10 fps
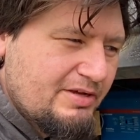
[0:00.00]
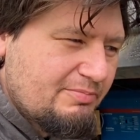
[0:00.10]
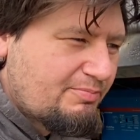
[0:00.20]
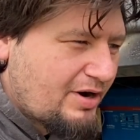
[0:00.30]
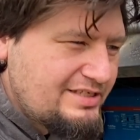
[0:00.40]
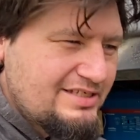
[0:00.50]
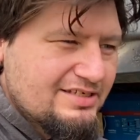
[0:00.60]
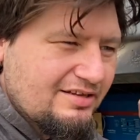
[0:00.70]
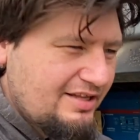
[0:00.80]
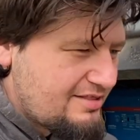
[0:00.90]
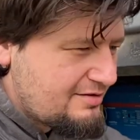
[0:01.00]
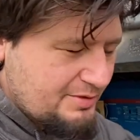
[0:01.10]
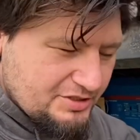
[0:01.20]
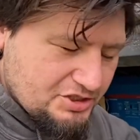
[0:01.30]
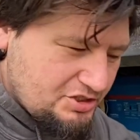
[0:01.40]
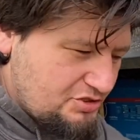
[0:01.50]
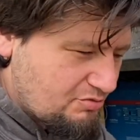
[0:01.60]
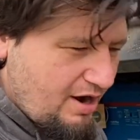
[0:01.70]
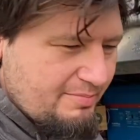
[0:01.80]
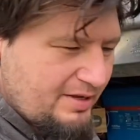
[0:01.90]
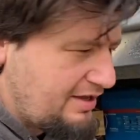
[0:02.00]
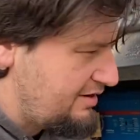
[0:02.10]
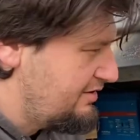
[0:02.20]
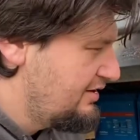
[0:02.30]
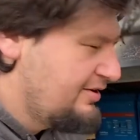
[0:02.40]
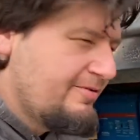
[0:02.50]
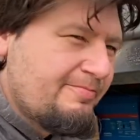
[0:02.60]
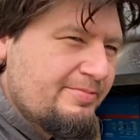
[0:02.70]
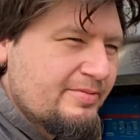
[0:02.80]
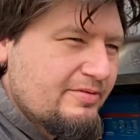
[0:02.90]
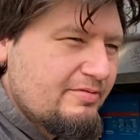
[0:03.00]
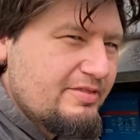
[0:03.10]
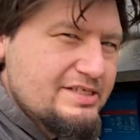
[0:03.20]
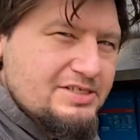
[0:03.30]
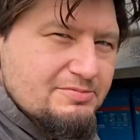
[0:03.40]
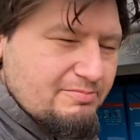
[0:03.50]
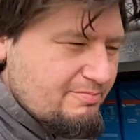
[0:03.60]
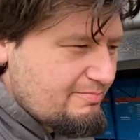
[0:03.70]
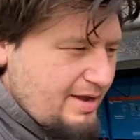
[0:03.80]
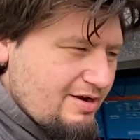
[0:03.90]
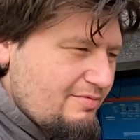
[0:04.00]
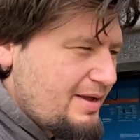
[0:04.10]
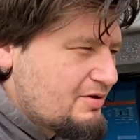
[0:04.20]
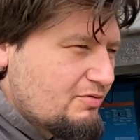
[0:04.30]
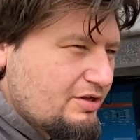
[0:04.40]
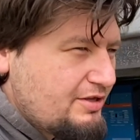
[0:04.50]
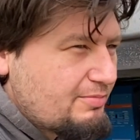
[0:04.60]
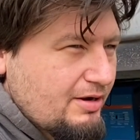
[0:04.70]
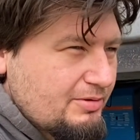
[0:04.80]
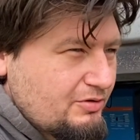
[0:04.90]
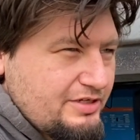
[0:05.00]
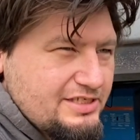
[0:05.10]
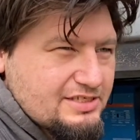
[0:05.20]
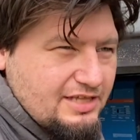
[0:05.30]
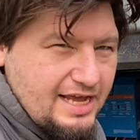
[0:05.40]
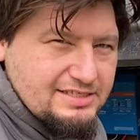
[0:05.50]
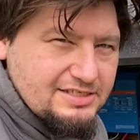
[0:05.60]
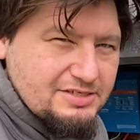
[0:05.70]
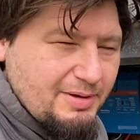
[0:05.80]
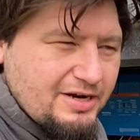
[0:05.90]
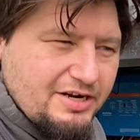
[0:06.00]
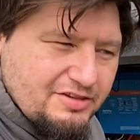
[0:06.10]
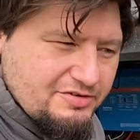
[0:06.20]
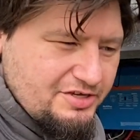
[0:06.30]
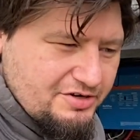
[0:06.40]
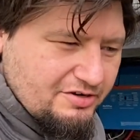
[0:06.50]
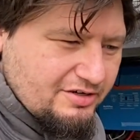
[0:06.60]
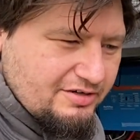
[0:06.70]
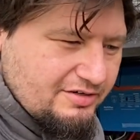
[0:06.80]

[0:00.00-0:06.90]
prices on lithium are just dropping, and this battery bank really probably only needs to last us about another year,